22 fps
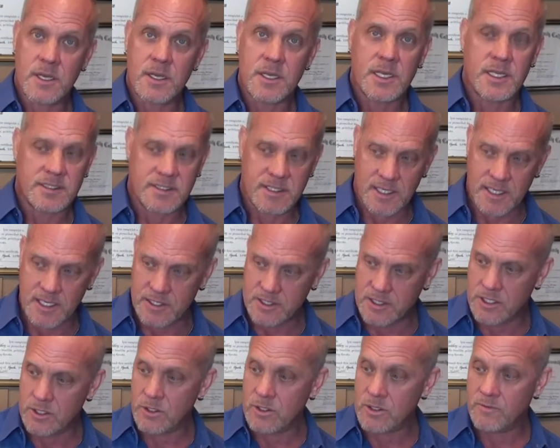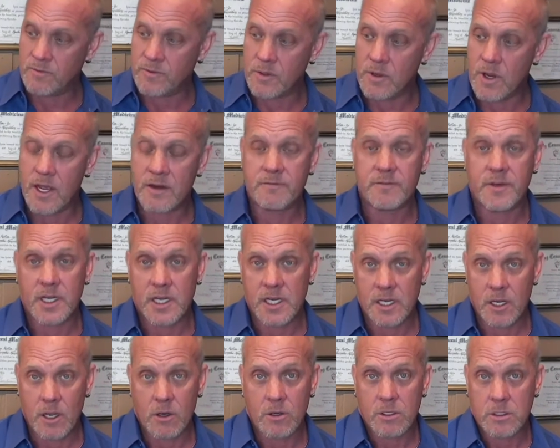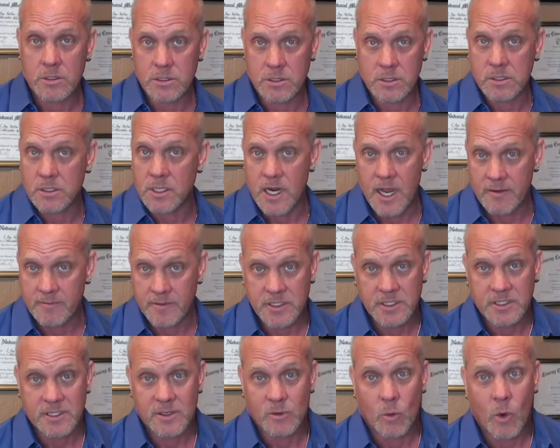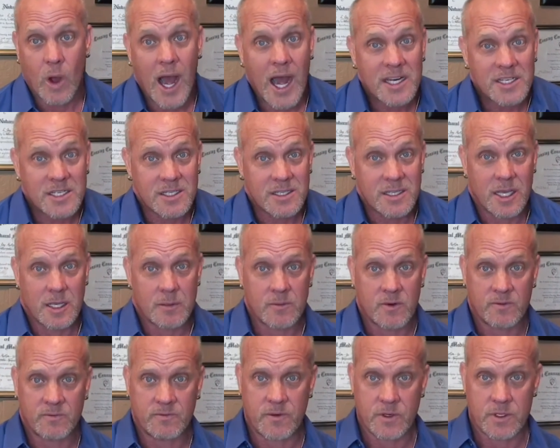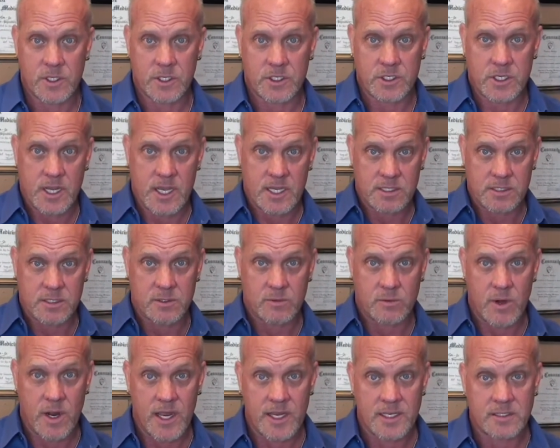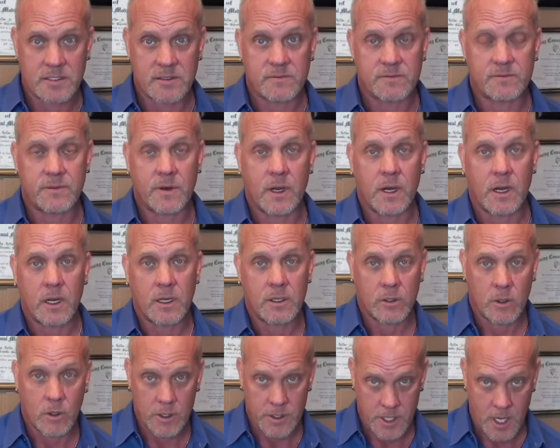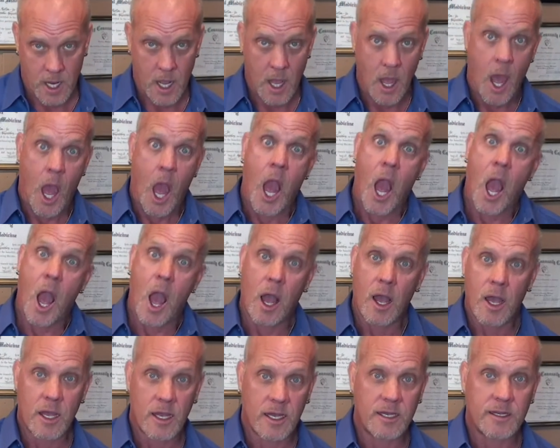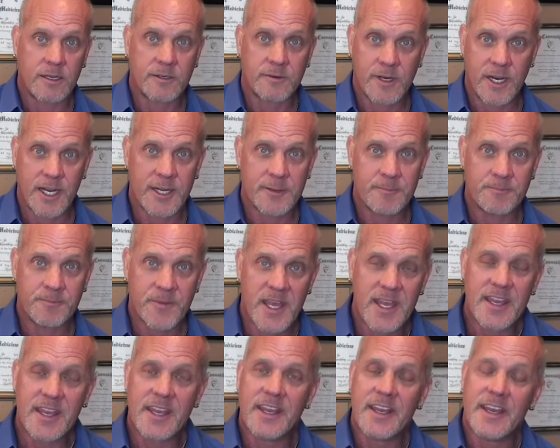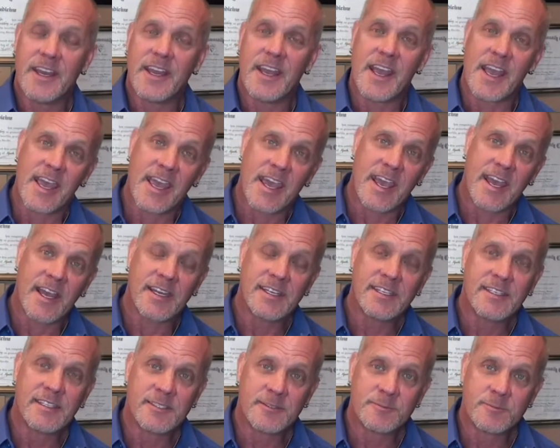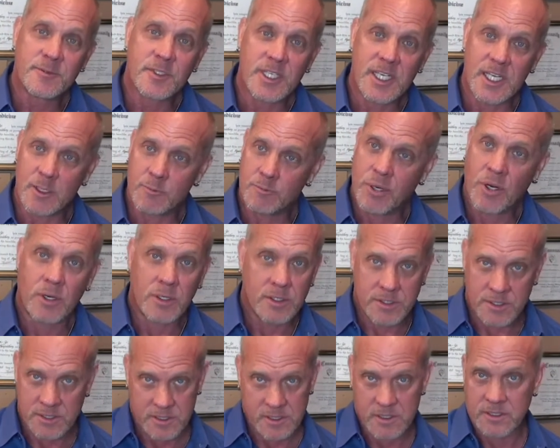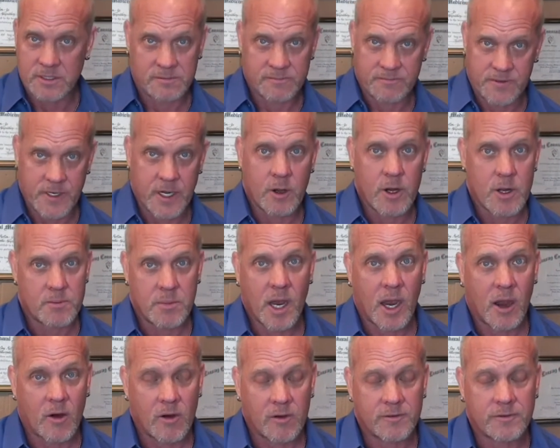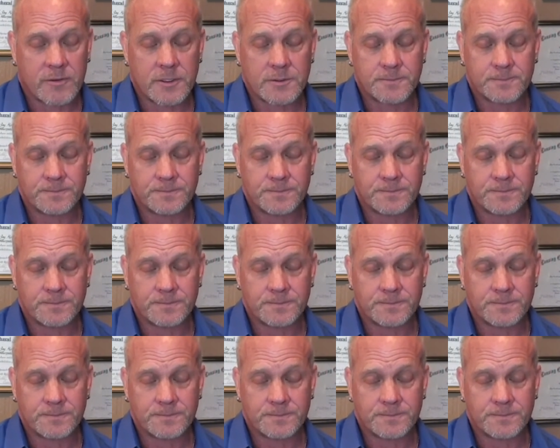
It's easier if you're on video because you can obviously watch them for the chest to rise and fall, or the right? And in person, it's very powerful.